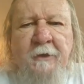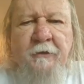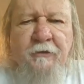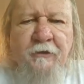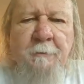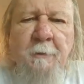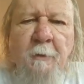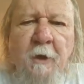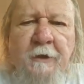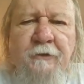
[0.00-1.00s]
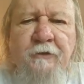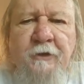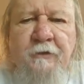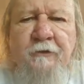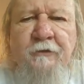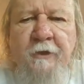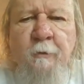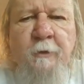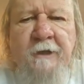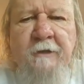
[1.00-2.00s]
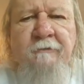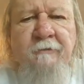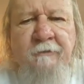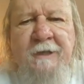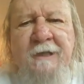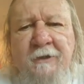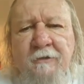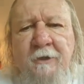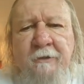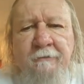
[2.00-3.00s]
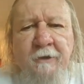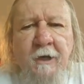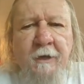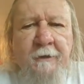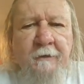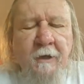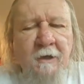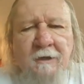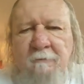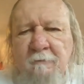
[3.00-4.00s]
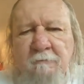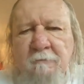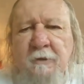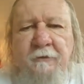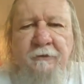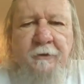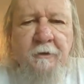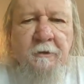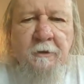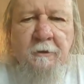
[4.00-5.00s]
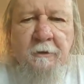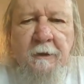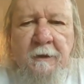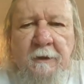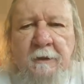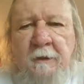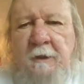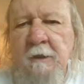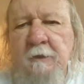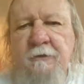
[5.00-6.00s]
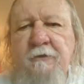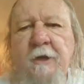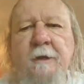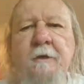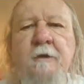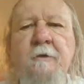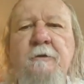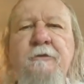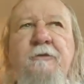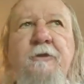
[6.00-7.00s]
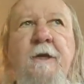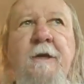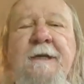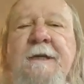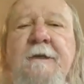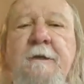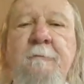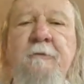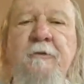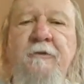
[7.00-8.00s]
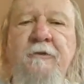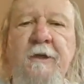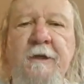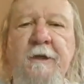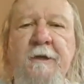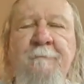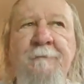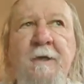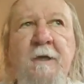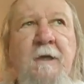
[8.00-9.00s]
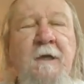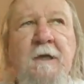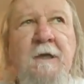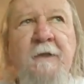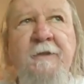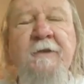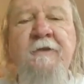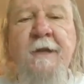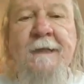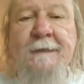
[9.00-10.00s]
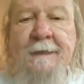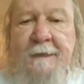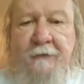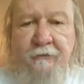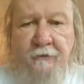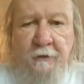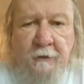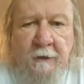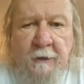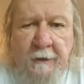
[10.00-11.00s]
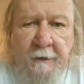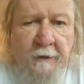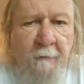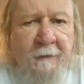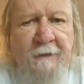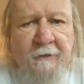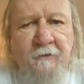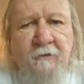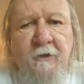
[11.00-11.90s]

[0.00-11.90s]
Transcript: supermarket cheeses that we can easily find. Munster, Gouda, Cheddars, Edams, things of that nature. And I'll make this